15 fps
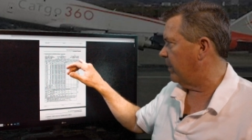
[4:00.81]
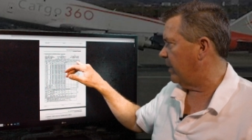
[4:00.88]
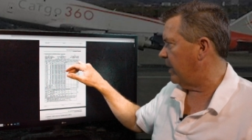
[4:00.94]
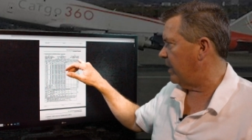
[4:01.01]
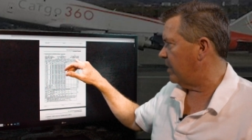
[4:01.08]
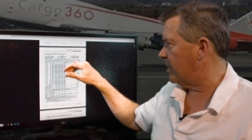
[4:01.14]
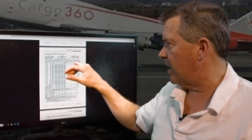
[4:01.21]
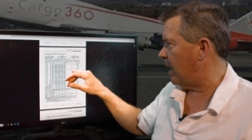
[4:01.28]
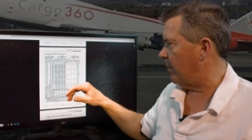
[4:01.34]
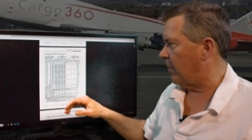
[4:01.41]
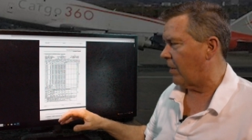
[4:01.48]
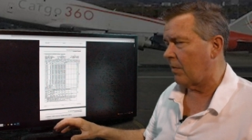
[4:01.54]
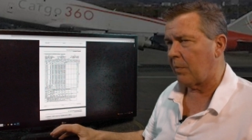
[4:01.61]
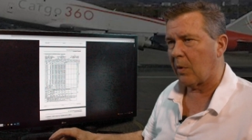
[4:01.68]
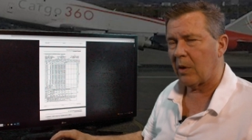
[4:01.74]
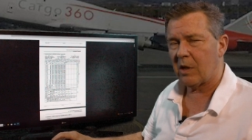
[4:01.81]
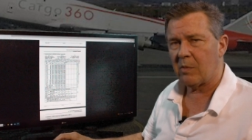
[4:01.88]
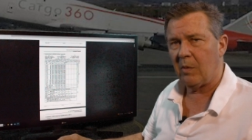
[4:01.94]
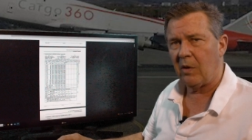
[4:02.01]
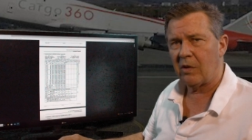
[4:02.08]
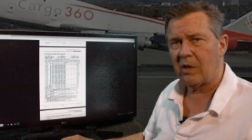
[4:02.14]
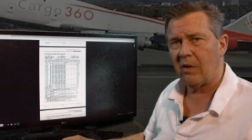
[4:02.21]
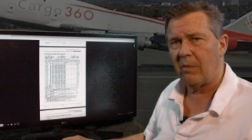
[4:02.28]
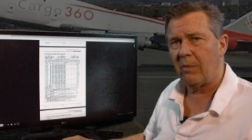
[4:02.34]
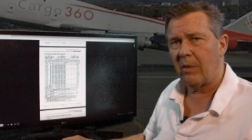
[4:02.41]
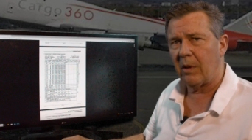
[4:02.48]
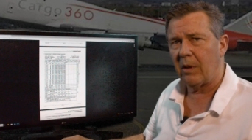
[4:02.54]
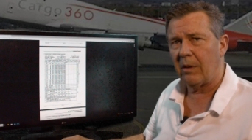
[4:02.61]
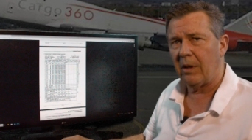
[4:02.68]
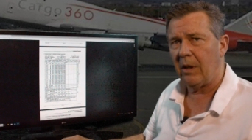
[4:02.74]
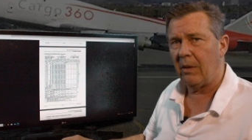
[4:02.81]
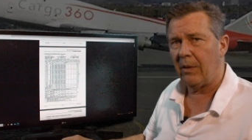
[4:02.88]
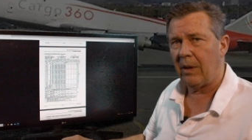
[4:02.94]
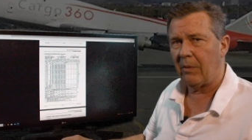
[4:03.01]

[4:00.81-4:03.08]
these type airports. Most of them are you know